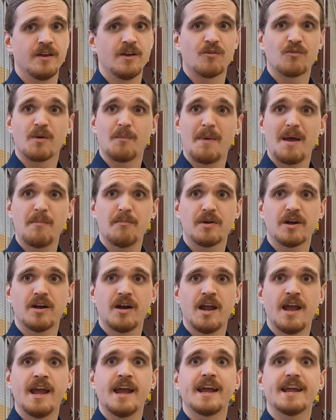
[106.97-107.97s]
Remember,
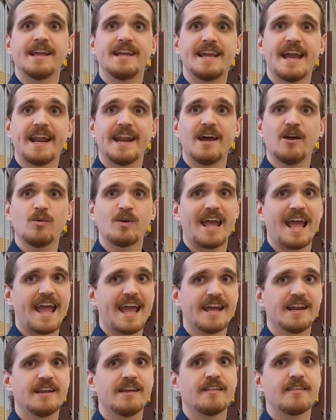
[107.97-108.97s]
get out
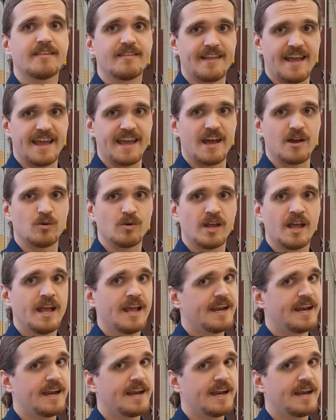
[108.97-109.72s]
and stay out.